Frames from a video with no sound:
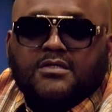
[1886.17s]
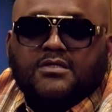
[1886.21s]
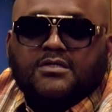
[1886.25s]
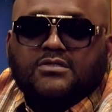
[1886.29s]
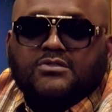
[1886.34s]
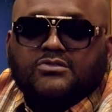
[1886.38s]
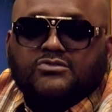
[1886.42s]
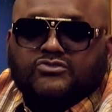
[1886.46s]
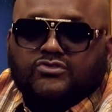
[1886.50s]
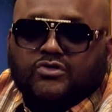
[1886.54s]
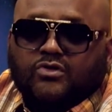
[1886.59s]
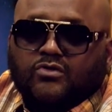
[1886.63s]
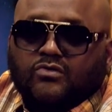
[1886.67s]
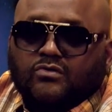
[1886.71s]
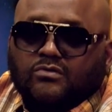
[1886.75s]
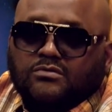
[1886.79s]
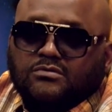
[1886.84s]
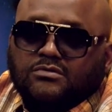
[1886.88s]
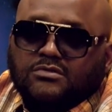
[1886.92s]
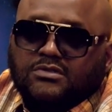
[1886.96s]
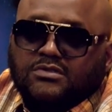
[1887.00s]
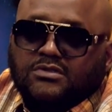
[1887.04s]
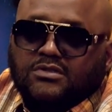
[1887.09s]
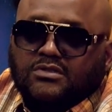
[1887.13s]
So
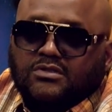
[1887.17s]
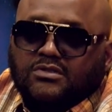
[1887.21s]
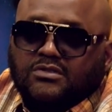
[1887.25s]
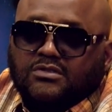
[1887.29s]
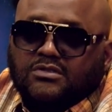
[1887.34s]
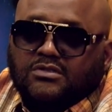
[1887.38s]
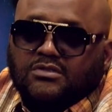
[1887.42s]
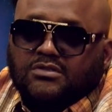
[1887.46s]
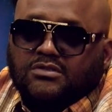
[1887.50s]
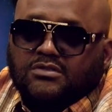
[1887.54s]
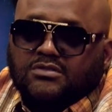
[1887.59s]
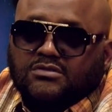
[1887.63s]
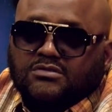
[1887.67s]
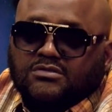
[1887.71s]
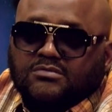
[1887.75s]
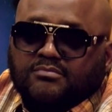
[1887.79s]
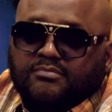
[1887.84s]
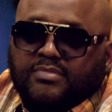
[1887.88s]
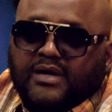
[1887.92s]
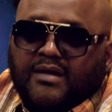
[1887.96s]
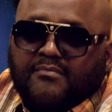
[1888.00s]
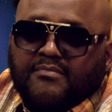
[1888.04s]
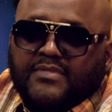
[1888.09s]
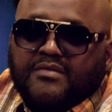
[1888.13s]

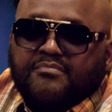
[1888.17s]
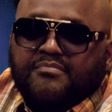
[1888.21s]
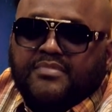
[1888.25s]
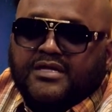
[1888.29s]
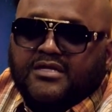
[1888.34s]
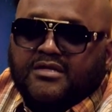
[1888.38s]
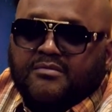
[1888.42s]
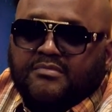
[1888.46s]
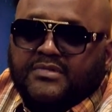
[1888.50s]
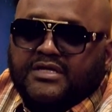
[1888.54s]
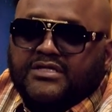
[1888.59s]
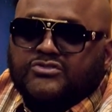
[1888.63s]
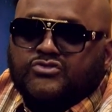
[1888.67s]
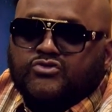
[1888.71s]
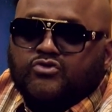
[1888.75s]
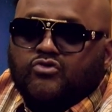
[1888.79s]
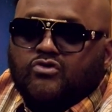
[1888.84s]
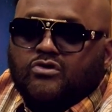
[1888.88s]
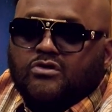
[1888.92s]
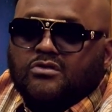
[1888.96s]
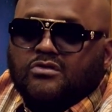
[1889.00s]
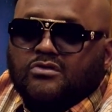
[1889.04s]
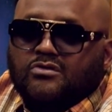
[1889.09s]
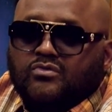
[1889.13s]
by me being a
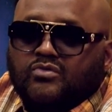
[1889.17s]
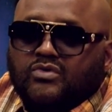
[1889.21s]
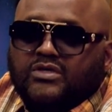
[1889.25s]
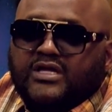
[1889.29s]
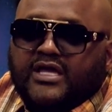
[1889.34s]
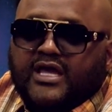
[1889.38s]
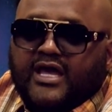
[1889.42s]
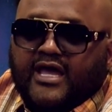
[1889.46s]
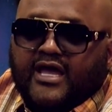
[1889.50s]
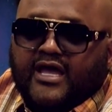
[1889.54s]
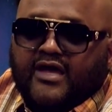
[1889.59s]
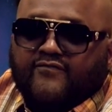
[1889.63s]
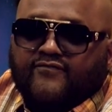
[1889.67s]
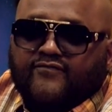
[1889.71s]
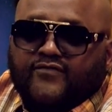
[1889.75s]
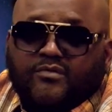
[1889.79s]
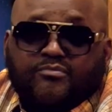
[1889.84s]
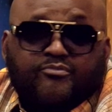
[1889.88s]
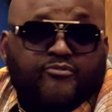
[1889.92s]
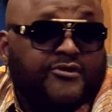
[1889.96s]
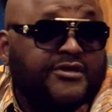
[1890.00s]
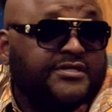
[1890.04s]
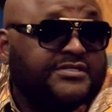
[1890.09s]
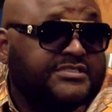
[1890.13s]
mentor, we have
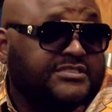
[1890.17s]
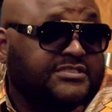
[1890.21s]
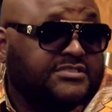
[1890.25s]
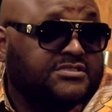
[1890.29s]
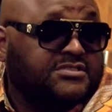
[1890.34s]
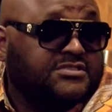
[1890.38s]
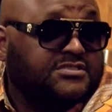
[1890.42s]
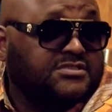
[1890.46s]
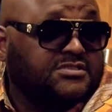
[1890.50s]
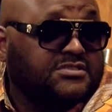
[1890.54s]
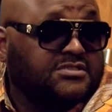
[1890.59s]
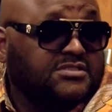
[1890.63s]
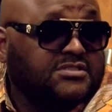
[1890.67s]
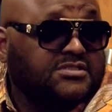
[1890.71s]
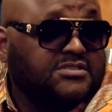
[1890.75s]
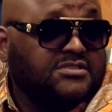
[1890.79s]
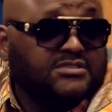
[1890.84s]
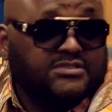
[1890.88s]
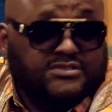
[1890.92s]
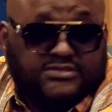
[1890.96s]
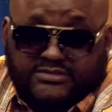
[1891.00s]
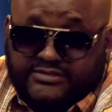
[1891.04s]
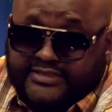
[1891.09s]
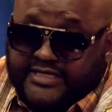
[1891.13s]
apprentices
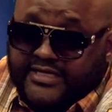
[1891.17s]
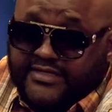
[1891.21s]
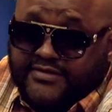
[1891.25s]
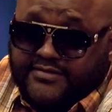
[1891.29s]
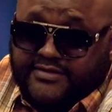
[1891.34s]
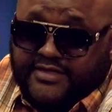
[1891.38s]
that